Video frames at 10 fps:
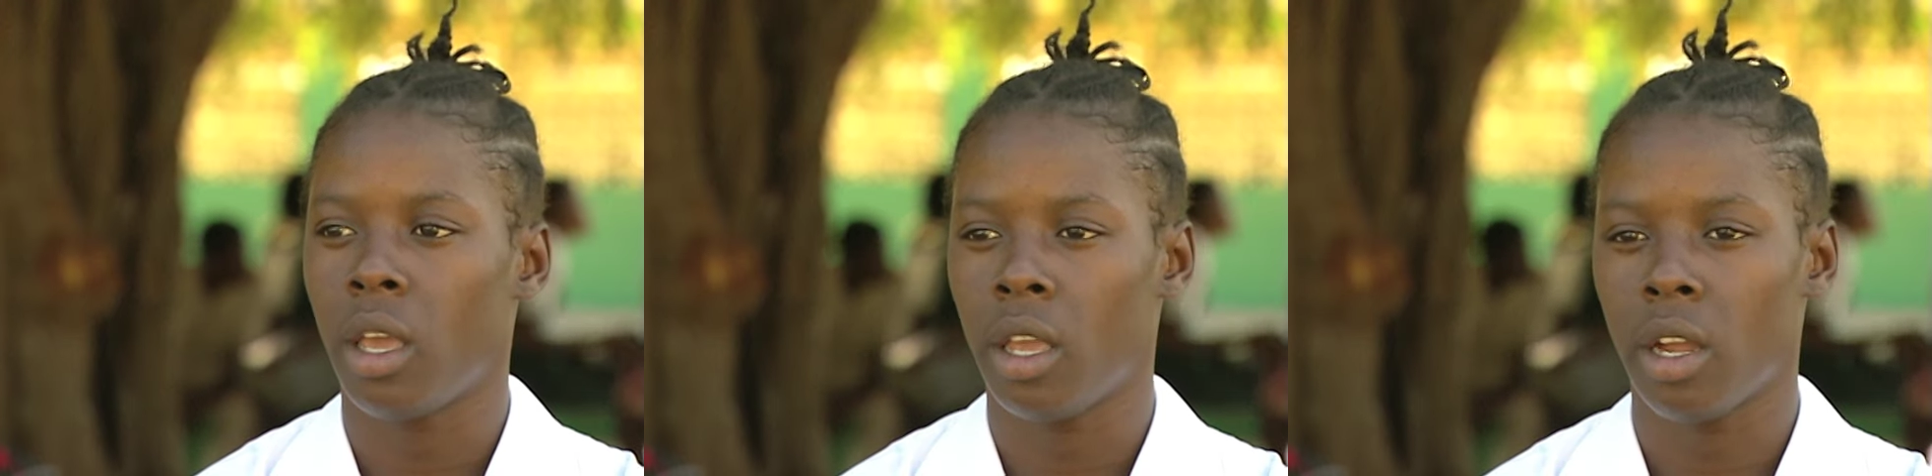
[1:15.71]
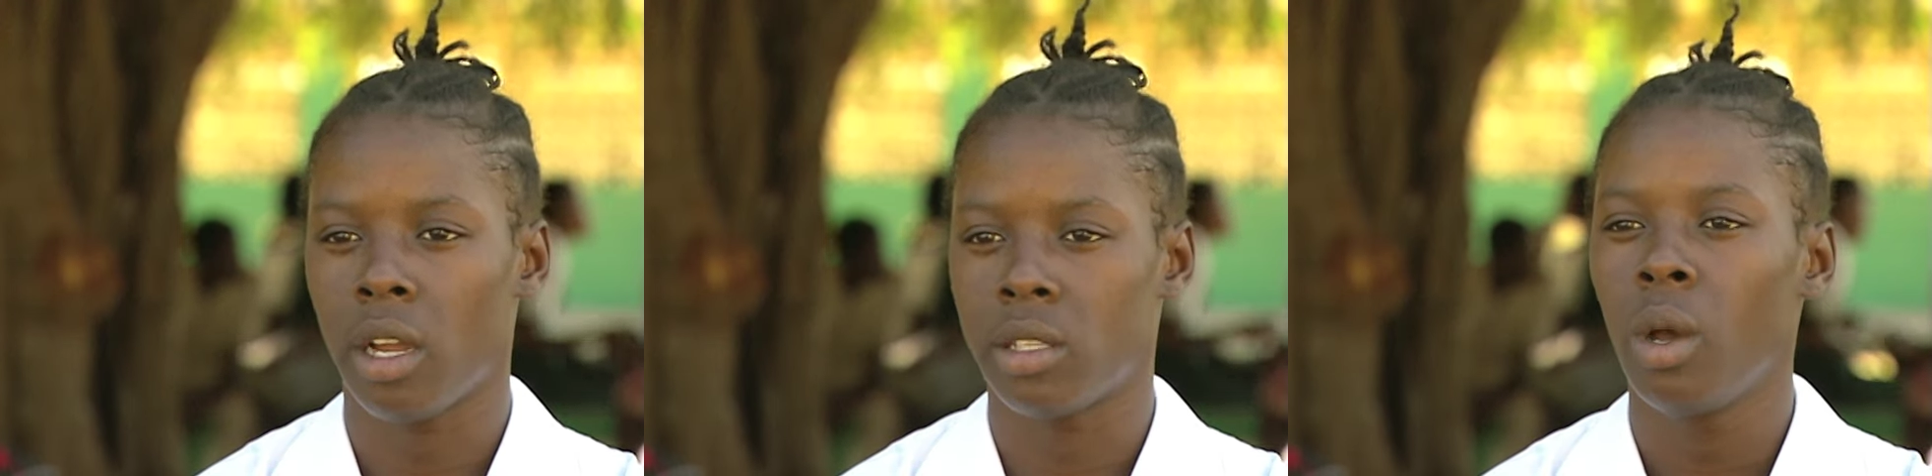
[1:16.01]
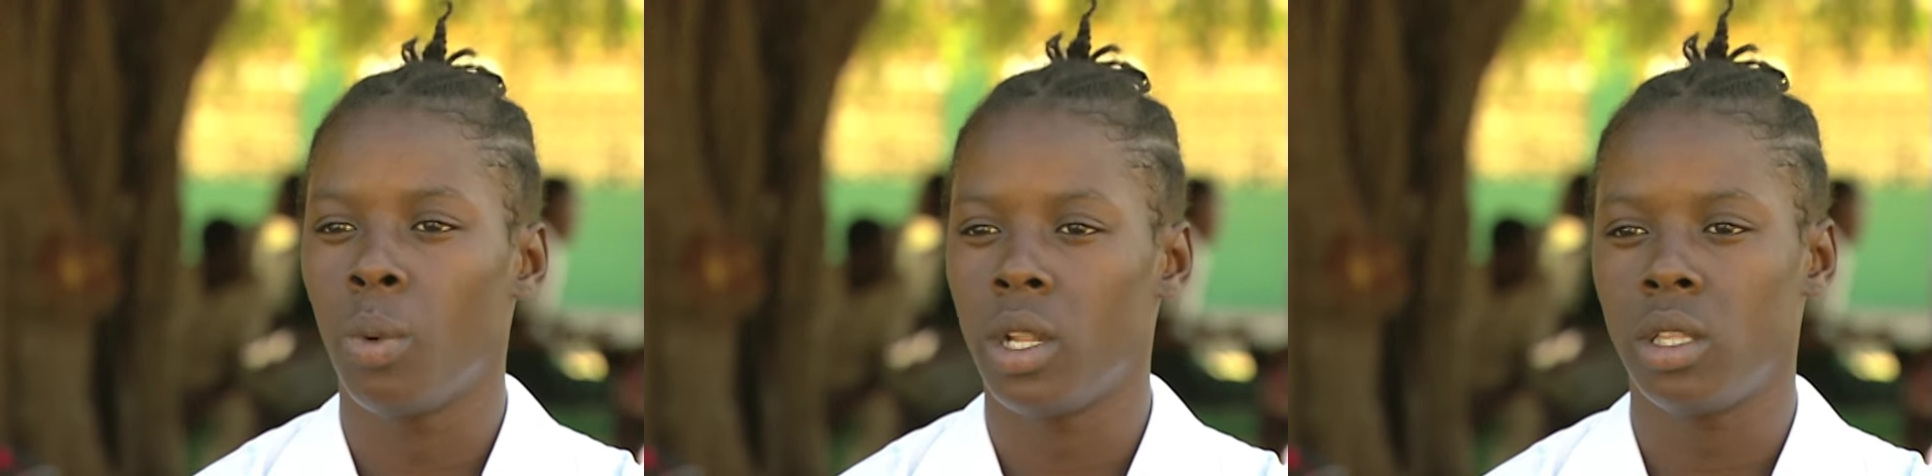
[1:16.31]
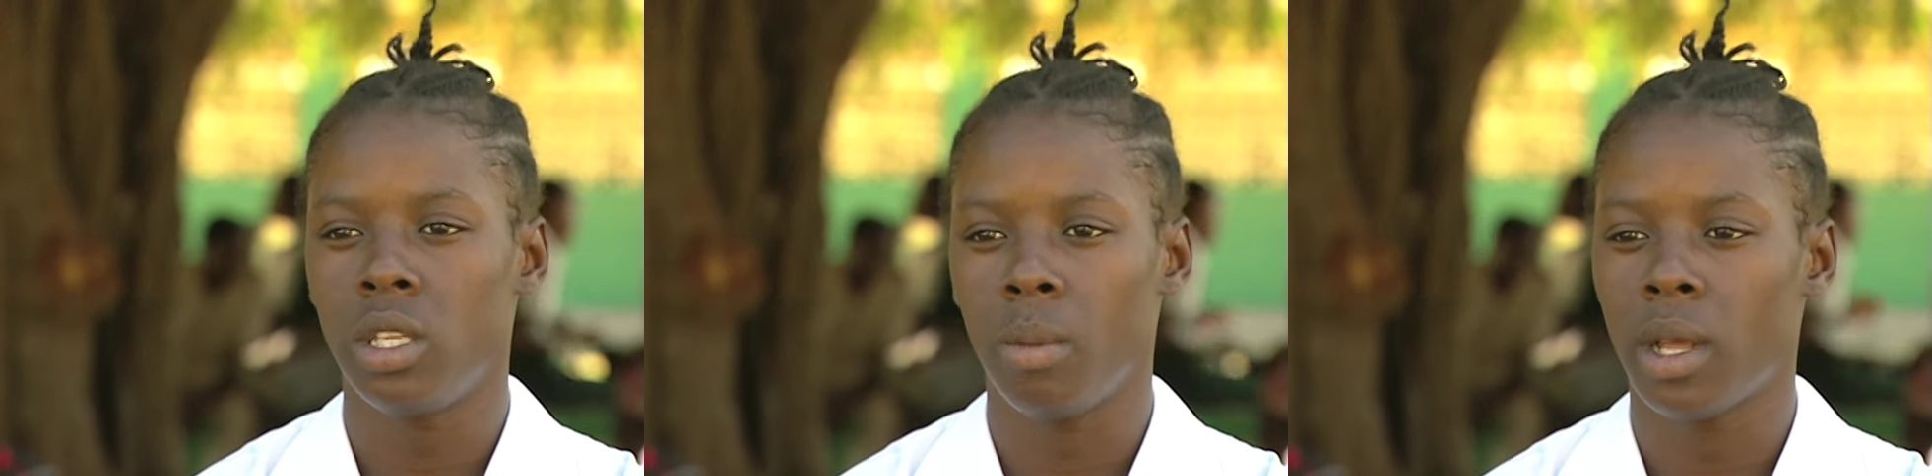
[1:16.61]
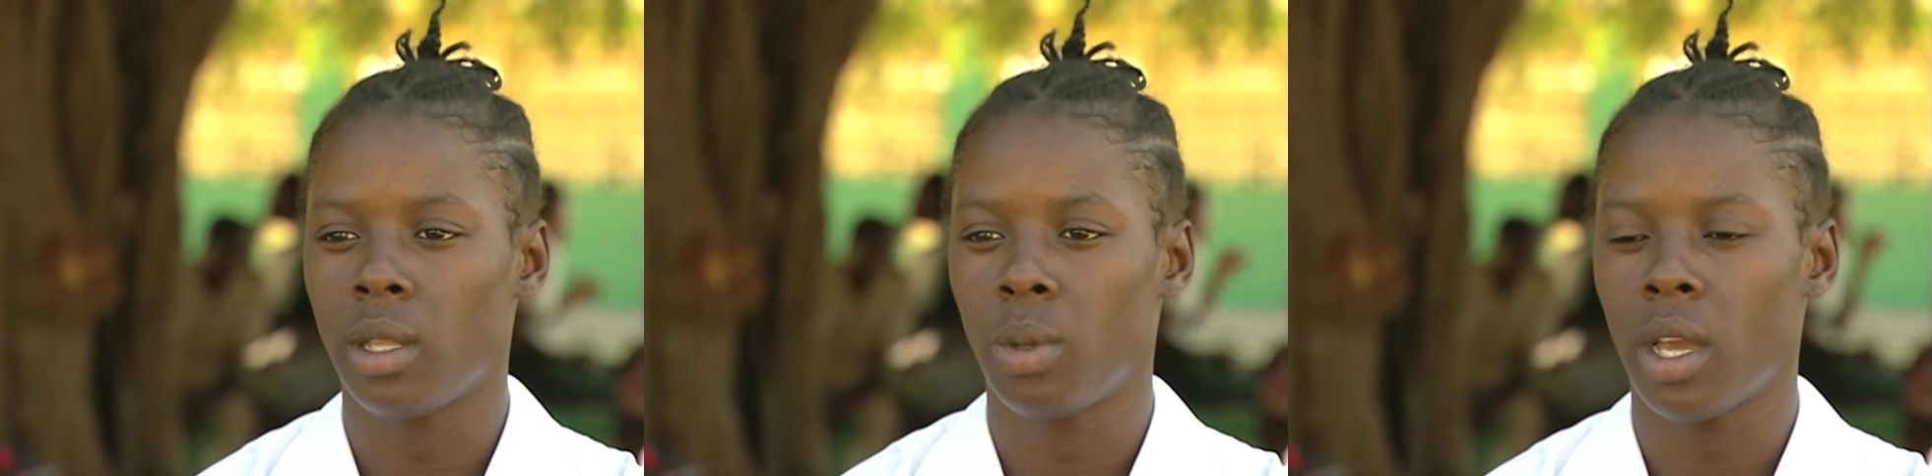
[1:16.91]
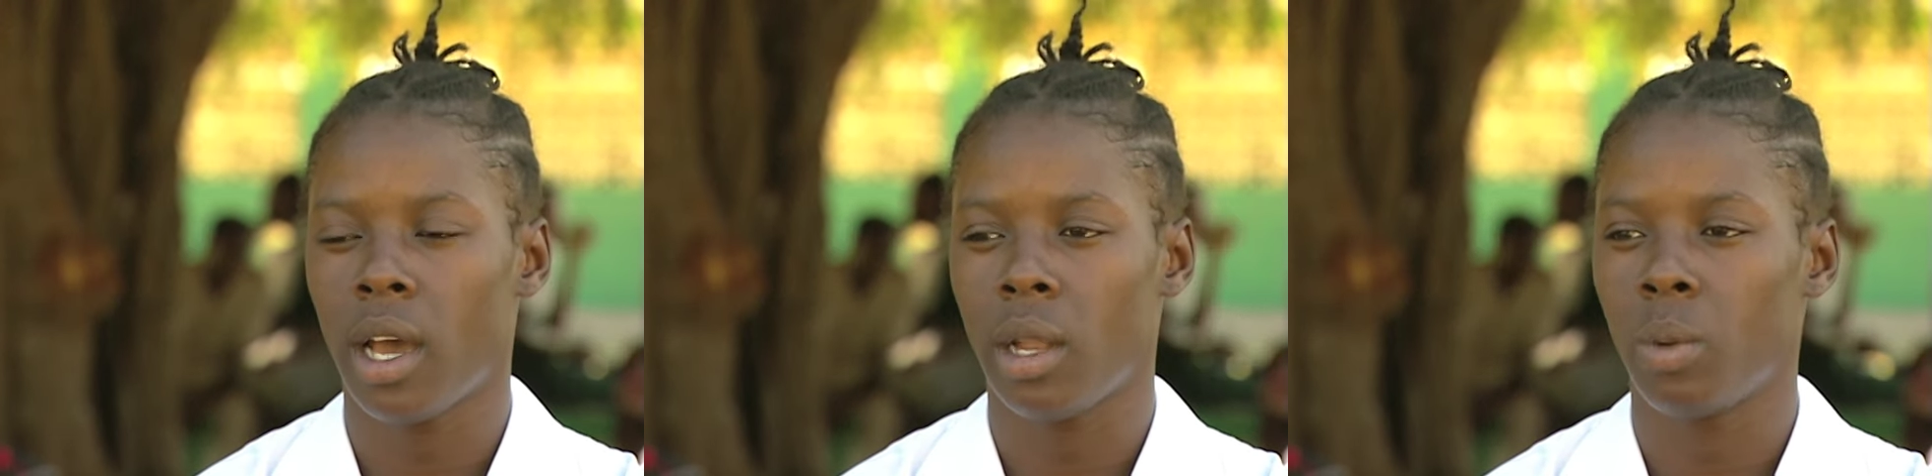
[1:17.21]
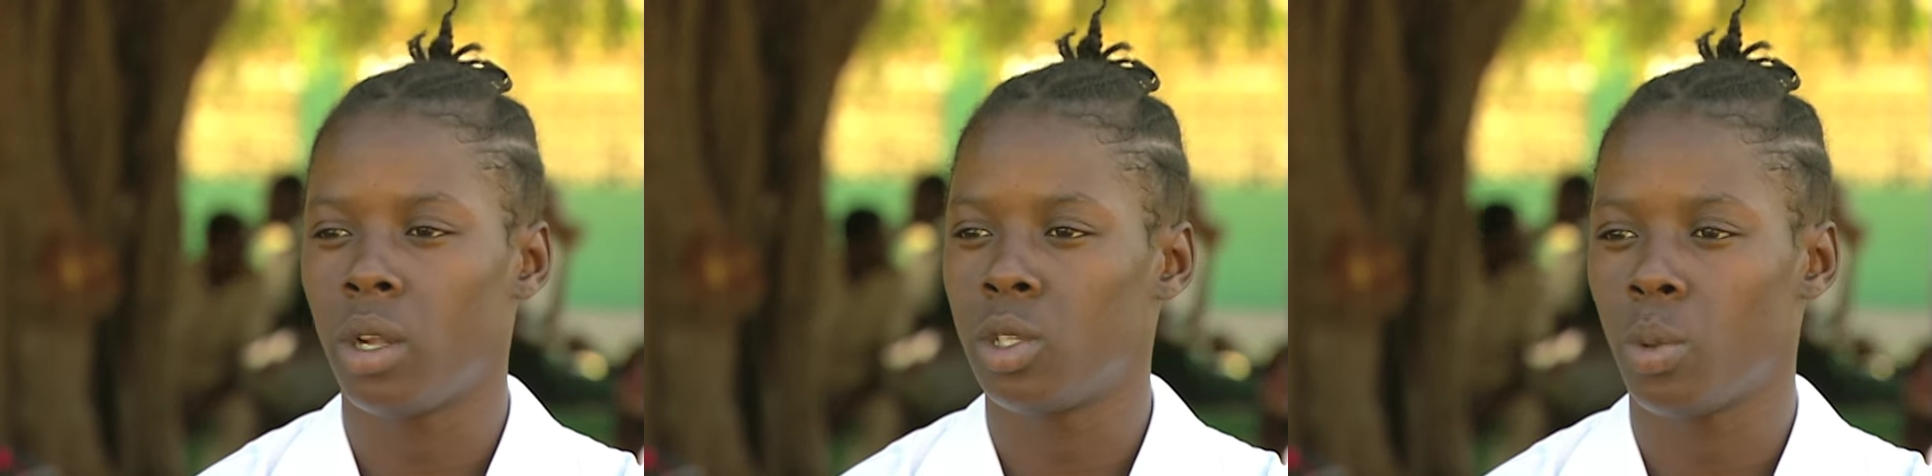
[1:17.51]
years with the team that we had,
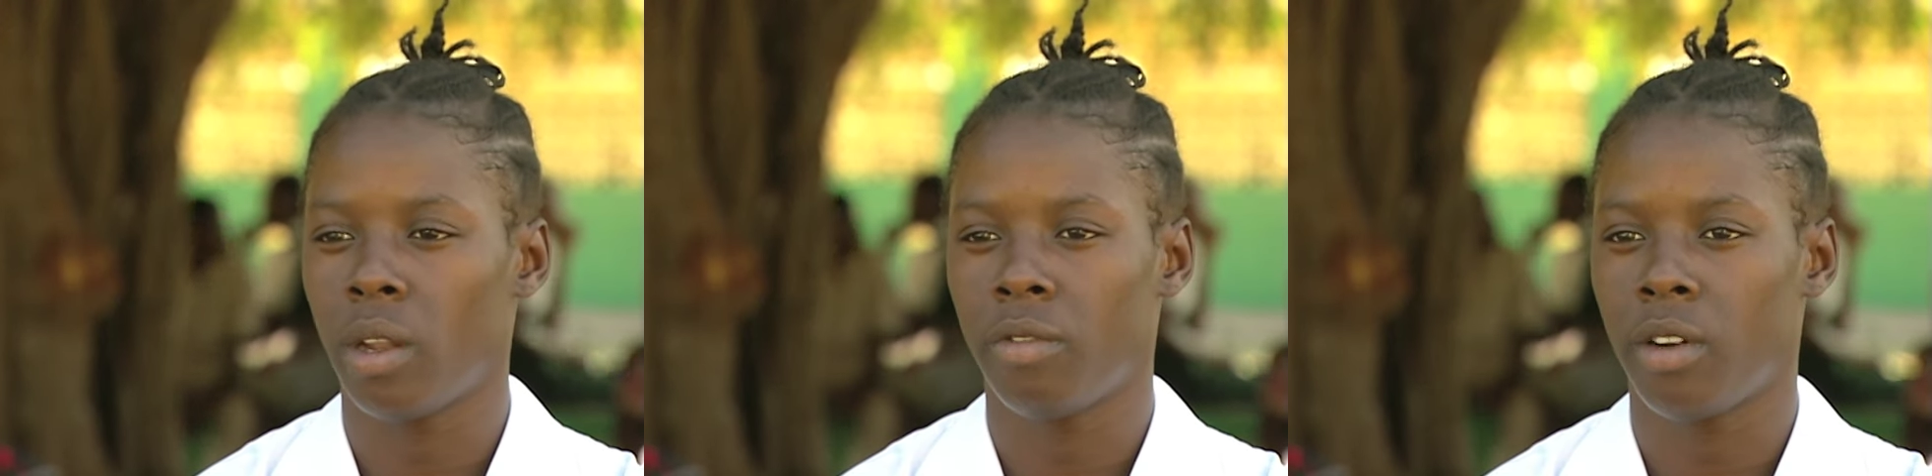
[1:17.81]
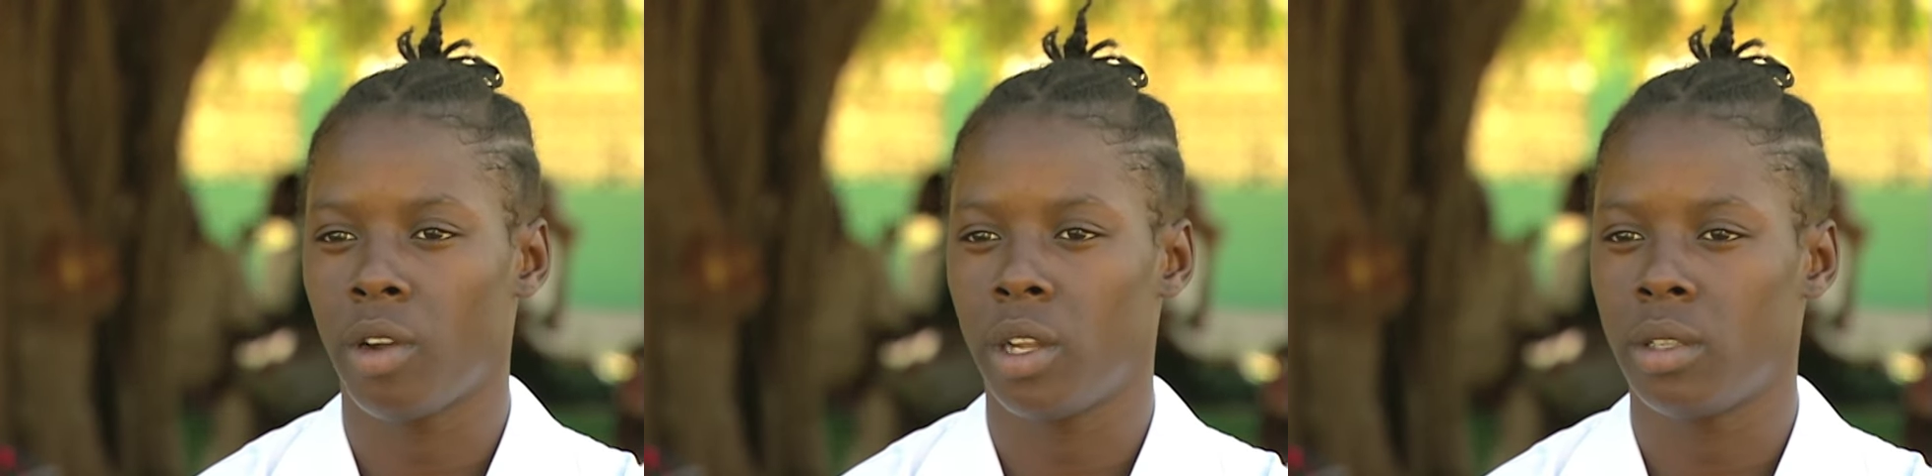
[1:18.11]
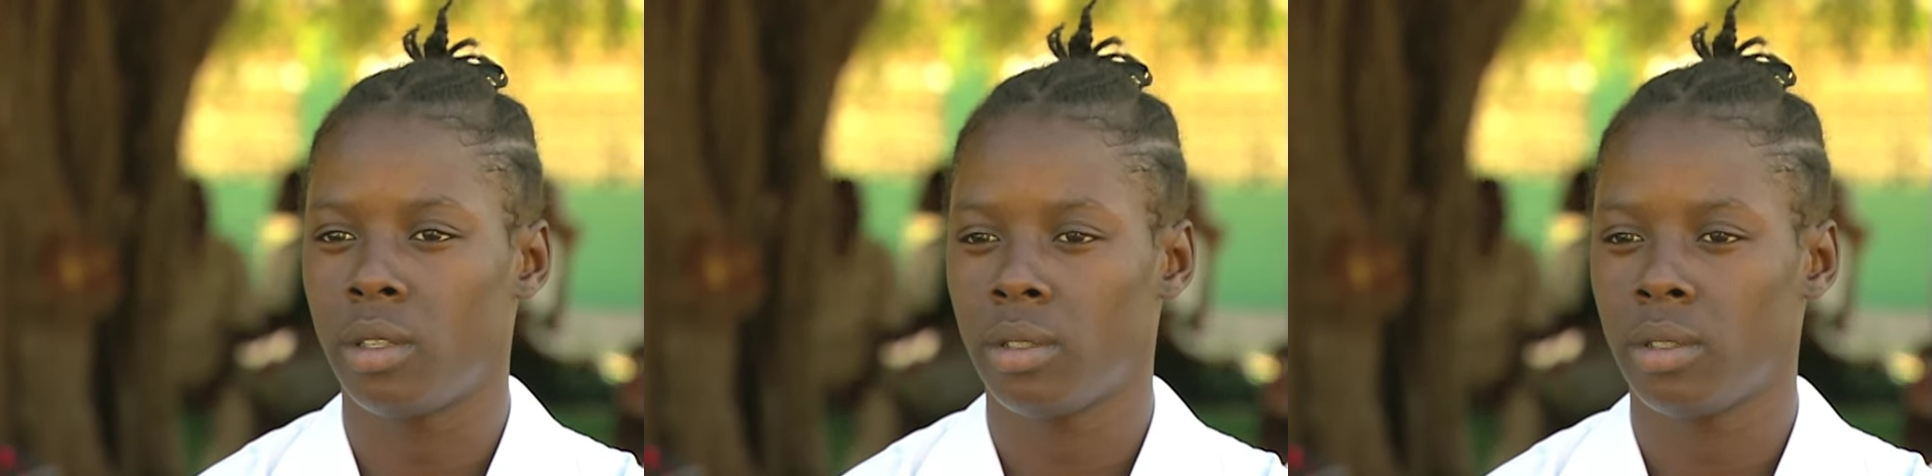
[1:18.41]
we just went for it.